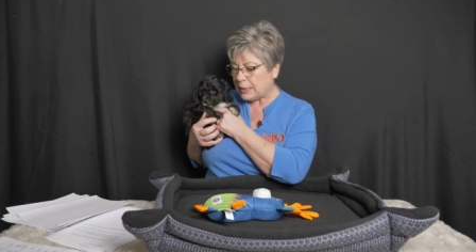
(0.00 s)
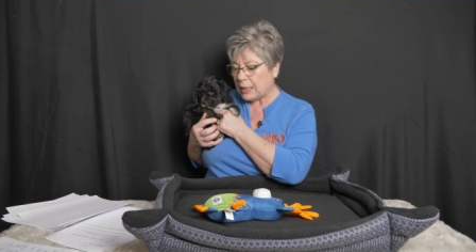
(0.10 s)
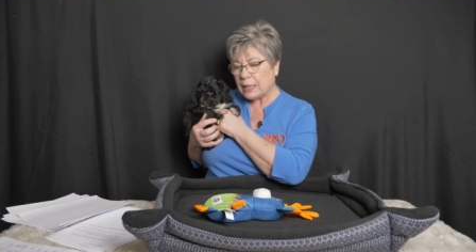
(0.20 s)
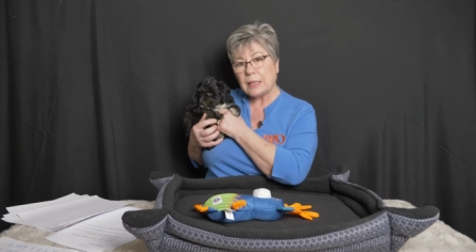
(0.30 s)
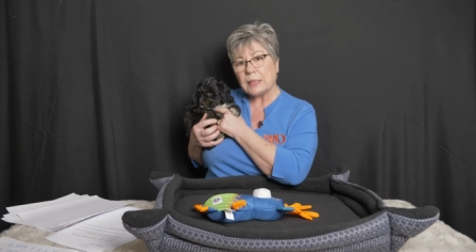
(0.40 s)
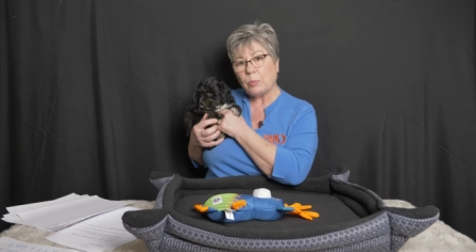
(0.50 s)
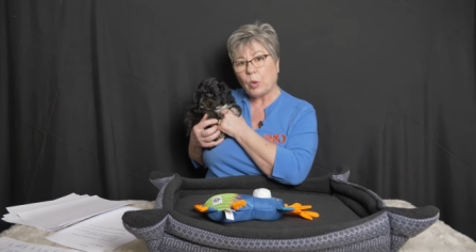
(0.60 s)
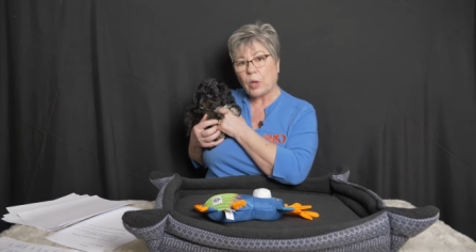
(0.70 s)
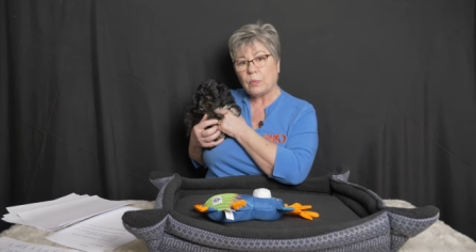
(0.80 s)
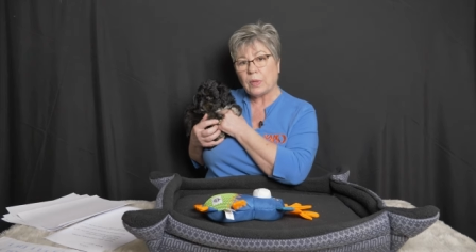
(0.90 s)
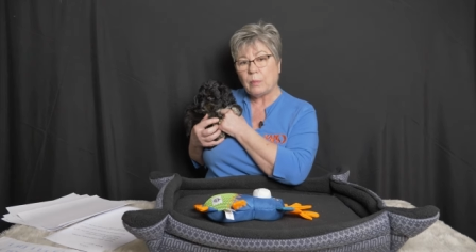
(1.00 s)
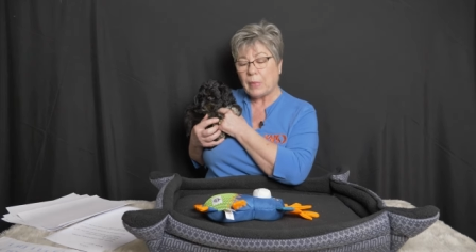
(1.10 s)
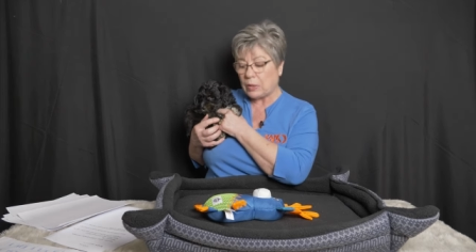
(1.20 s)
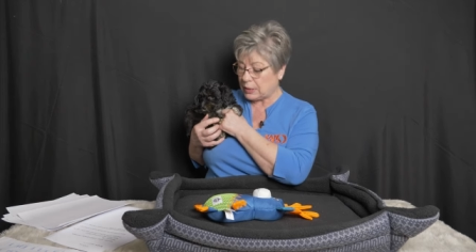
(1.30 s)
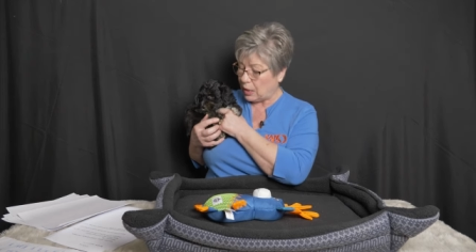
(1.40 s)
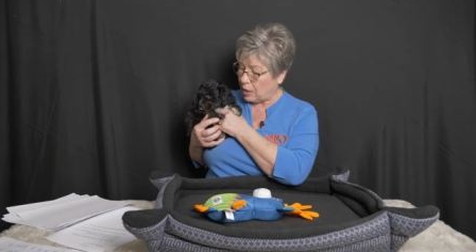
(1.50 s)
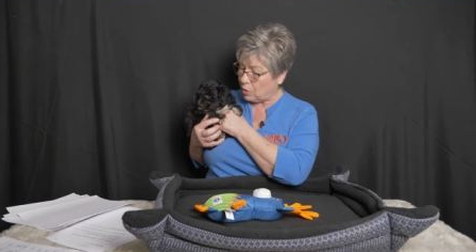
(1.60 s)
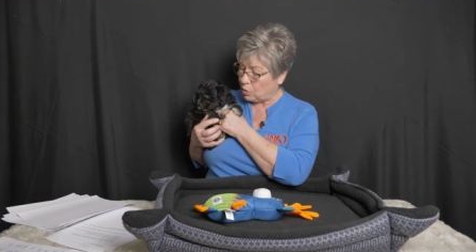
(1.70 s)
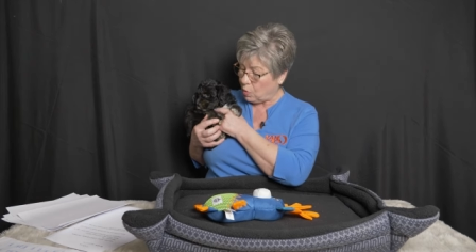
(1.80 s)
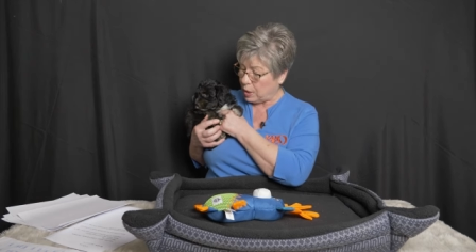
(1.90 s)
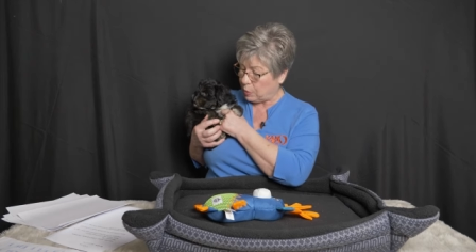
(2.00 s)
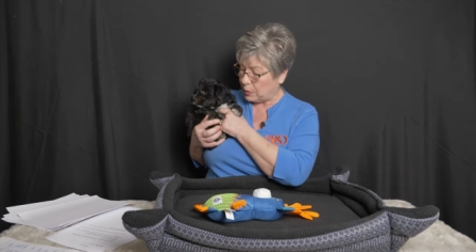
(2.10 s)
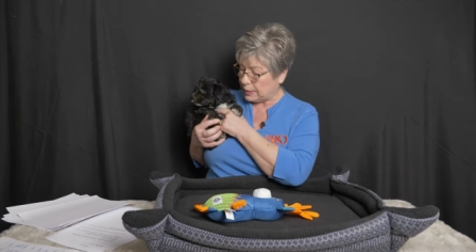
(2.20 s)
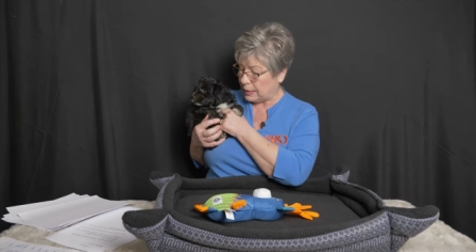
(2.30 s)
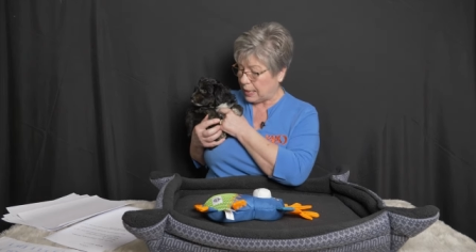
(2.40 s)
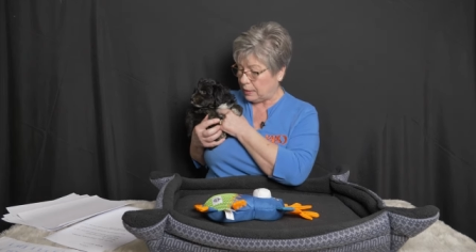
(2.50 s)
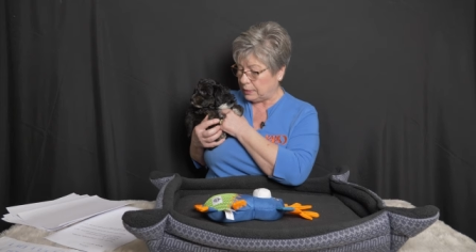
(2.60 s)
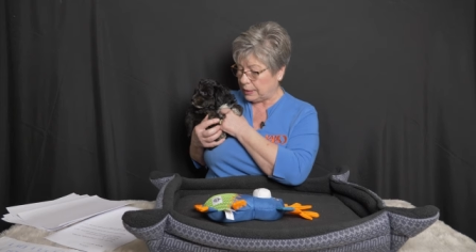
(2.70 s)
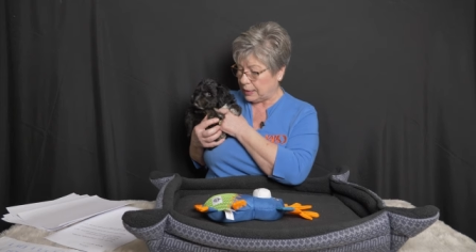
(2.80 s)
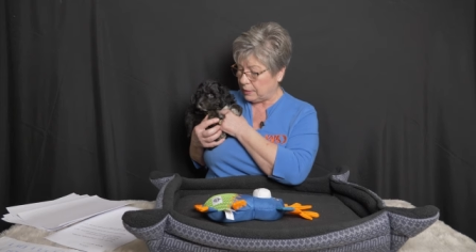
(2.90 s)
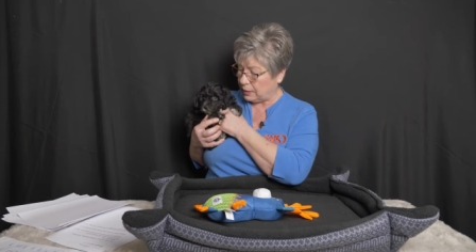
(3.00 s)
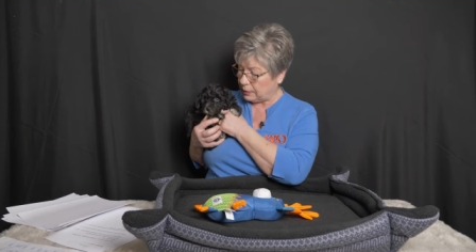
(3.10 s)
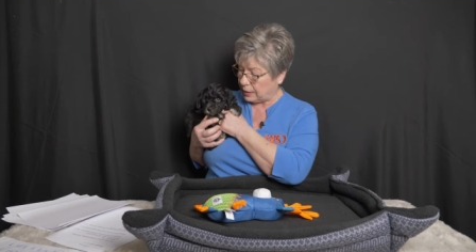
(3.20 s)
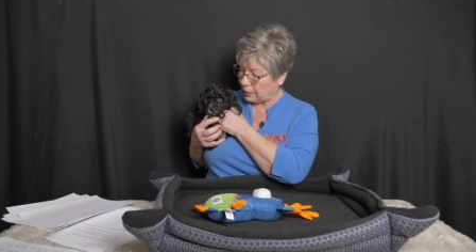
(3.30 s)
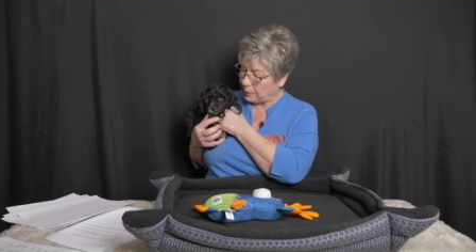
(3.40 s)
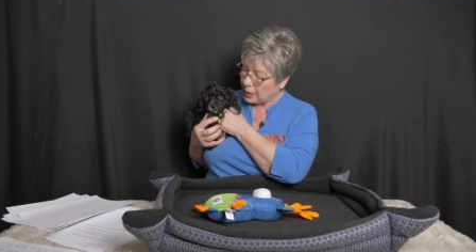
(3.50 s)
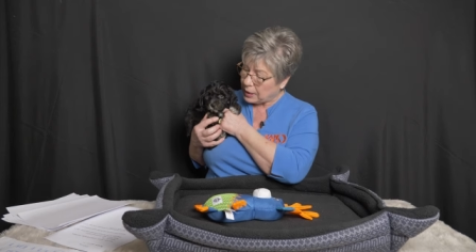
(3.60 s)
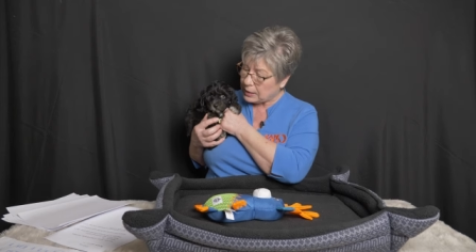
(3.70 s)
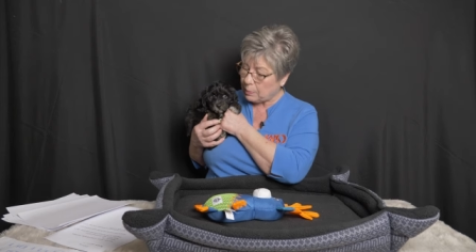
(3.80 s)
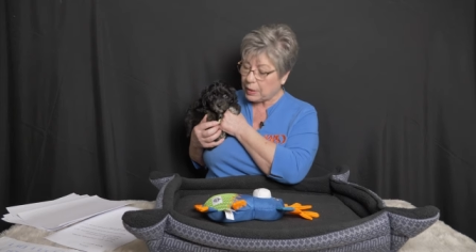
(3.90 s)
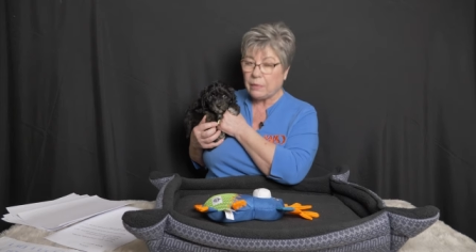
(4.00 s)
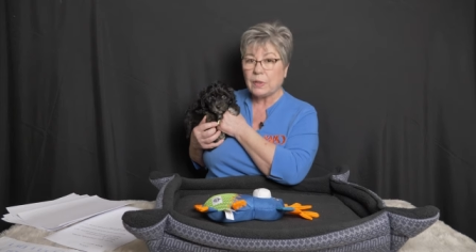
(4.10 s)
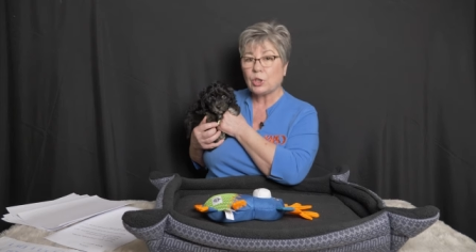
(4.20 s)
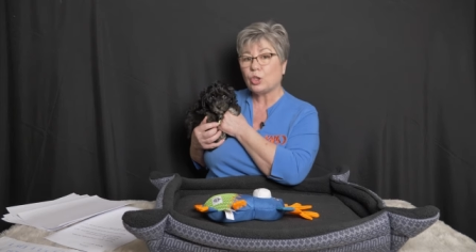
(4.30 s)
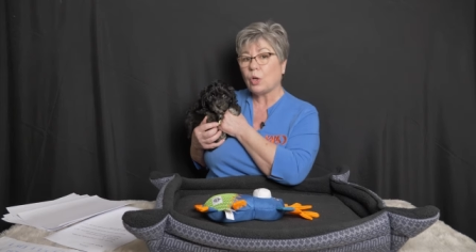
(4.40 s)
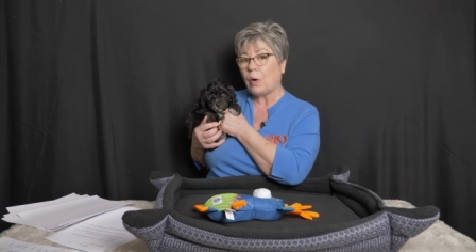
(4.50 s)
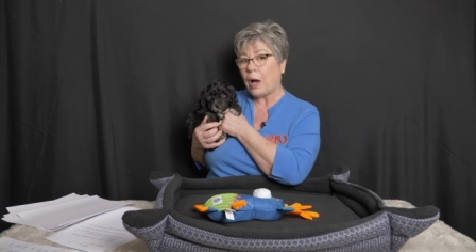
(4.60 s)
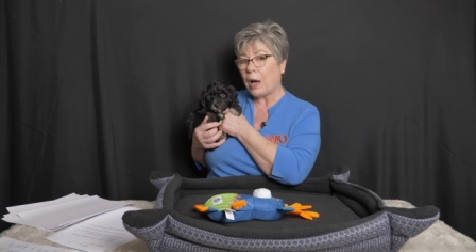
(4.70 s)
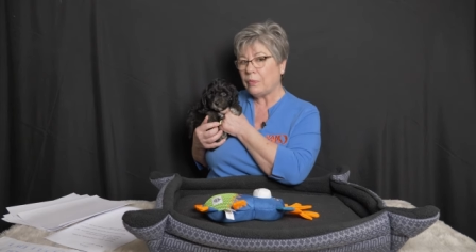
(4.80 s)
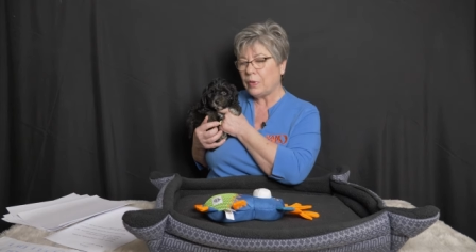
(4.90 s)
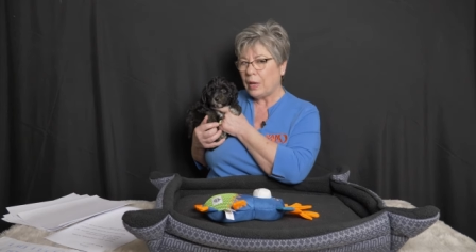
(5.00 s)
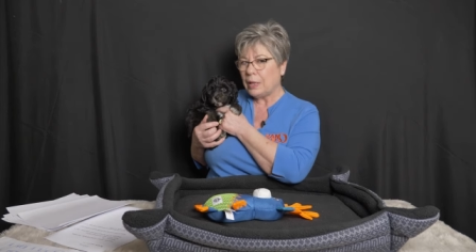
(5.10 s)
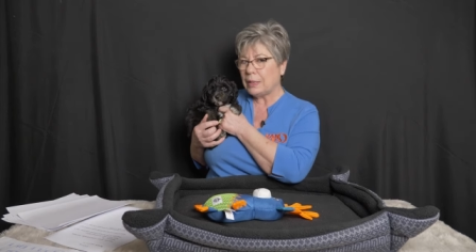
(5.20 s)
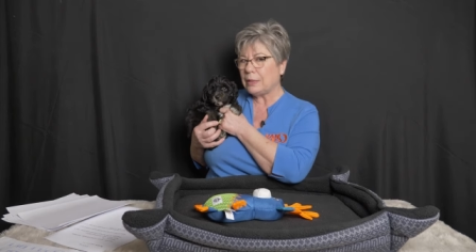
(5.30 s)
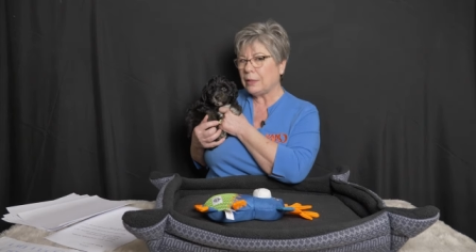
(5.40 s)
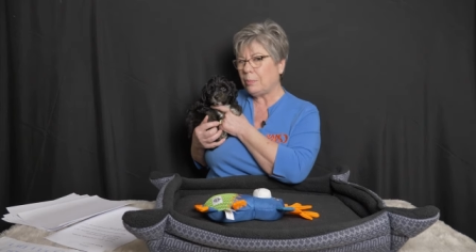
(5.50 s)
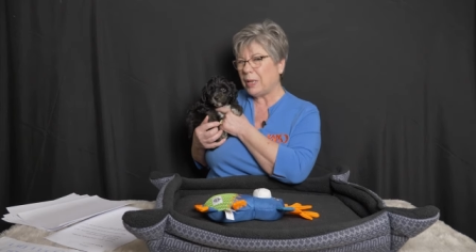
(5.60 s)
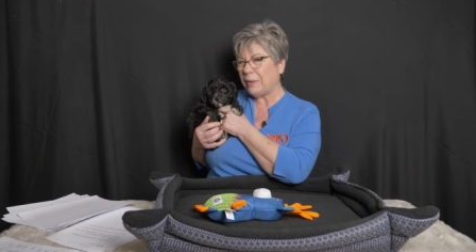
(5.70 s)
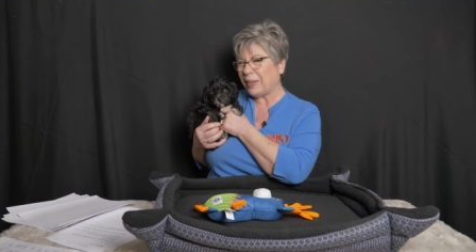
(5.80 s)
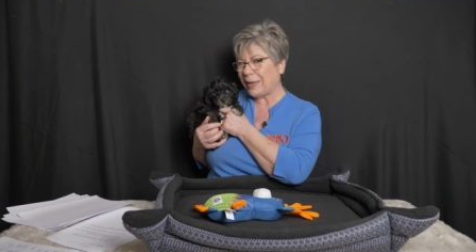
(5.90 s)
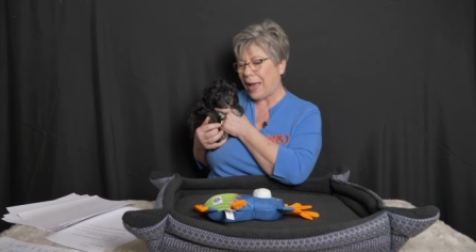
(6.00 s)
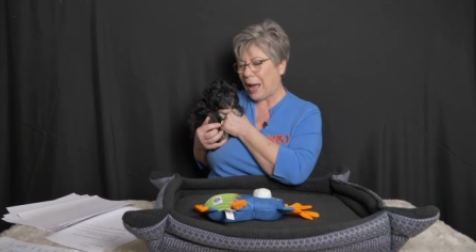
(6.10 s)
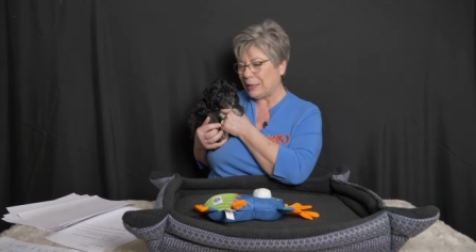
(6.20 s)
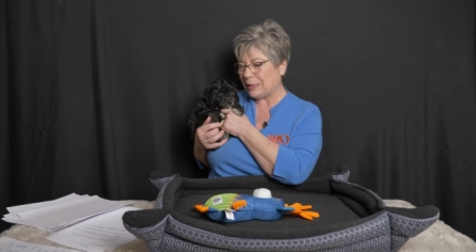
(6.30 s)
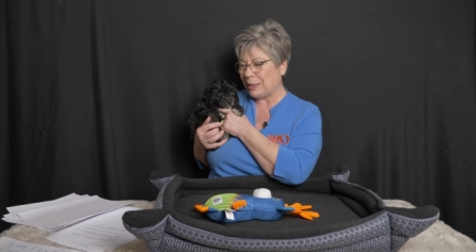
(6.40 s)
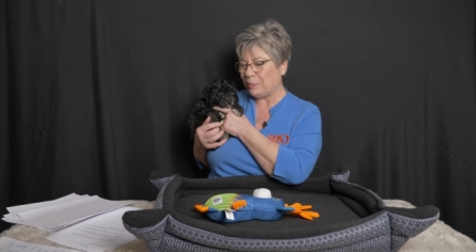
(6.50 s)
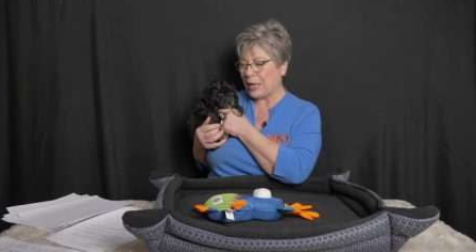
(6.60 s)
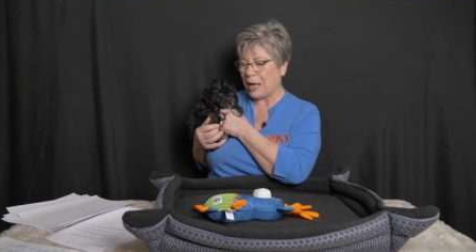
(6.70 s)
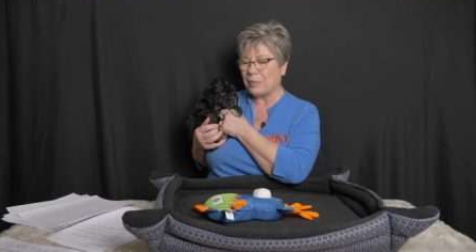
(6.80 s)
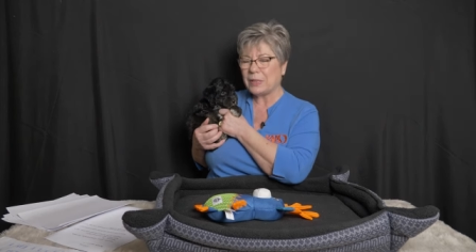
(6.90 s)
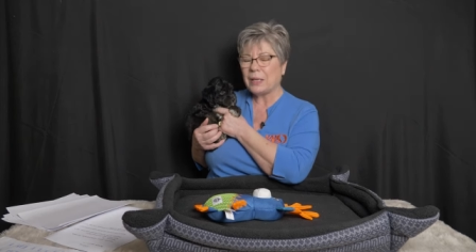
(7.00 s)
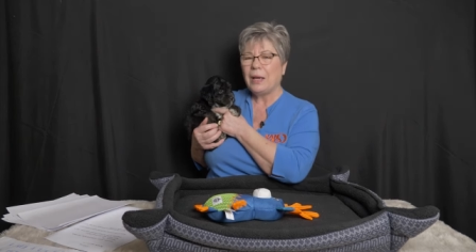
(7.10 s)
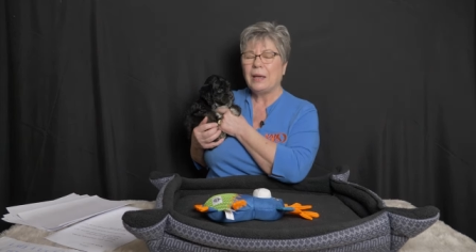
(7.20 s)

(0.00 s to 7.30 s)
Tig is the boy with the most outgoing personality in the litter. He's a bit of a show-off. He's a little bit of a cad sometimes.